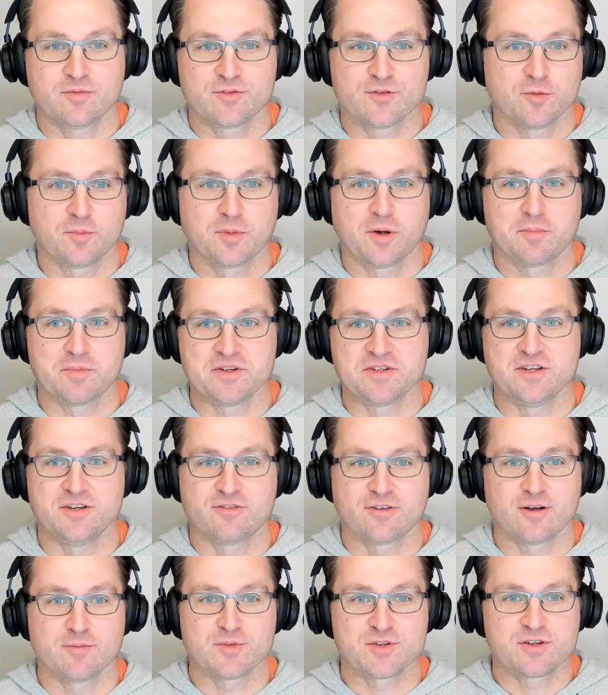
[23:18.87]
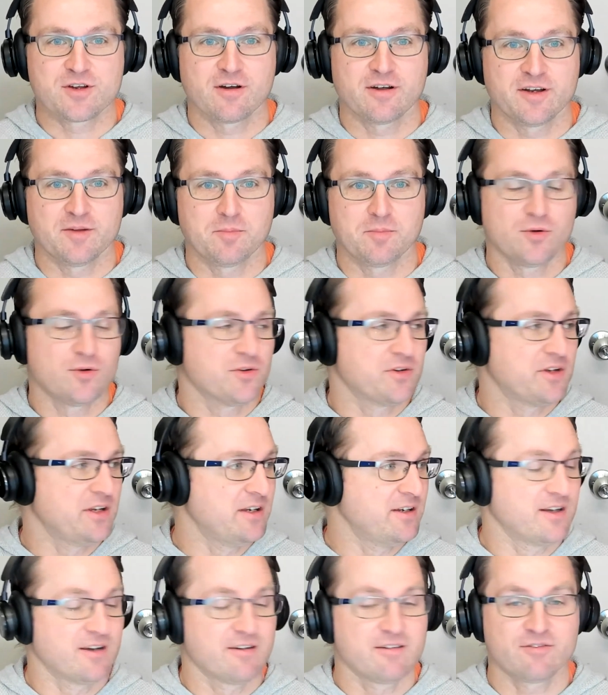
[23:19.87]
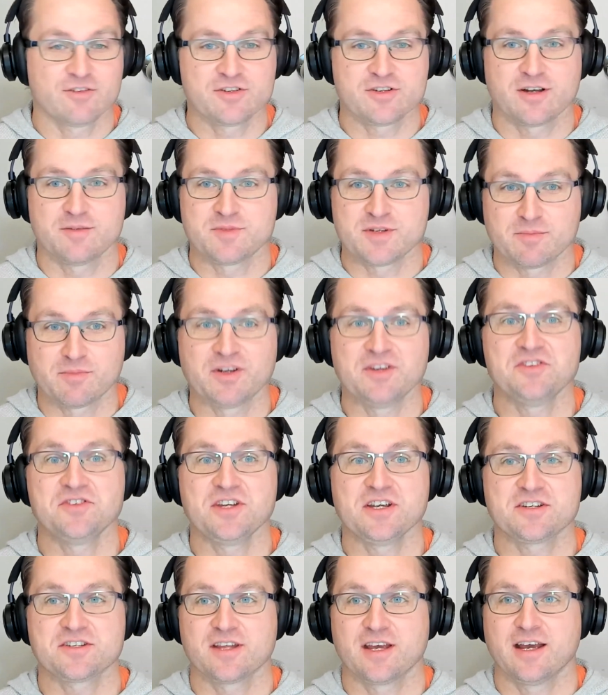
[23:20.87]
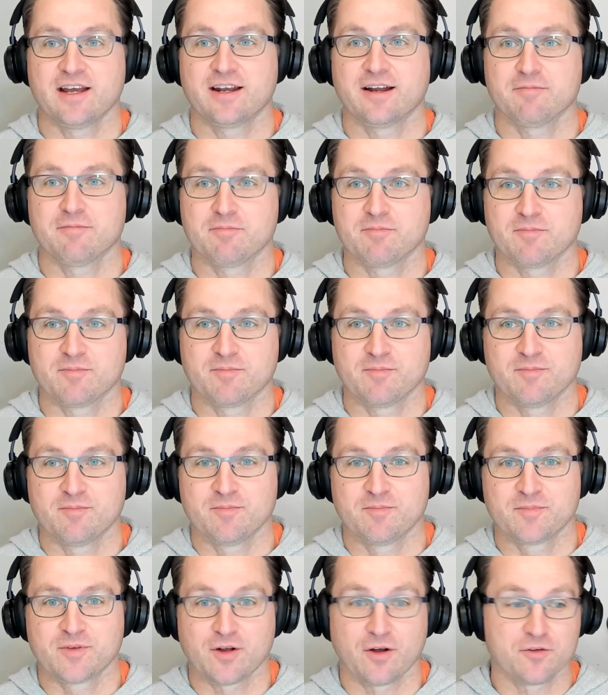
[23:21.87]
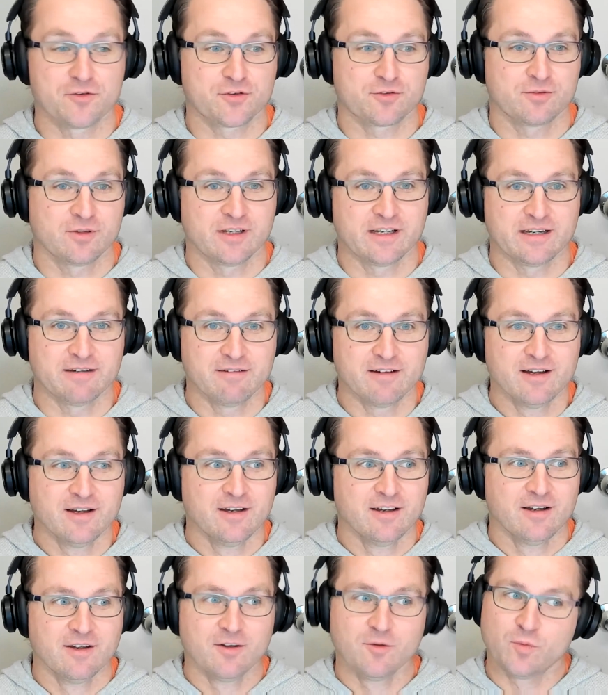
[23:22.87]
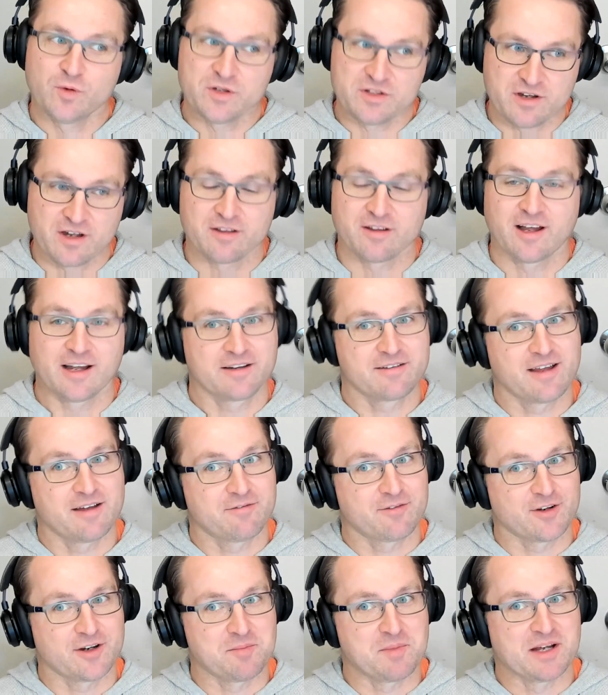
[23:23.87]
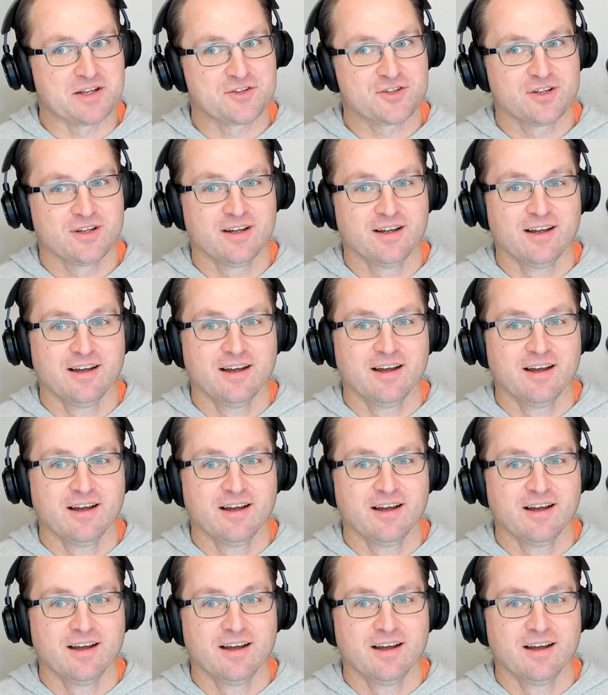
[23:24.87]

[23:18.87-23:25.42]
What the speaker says: Tall poppy syndrome was kind of born here. Every time somebody sticks their head up, culturally, we don't like that very much.